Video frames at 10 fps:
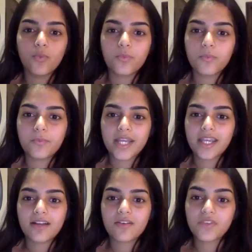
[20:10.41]

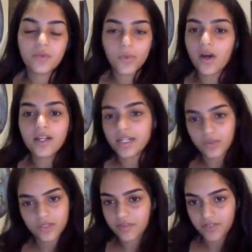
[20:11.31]
like we weren't into
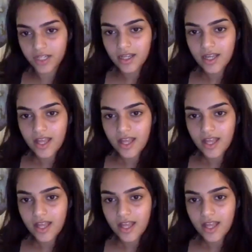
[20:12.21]
thrifting,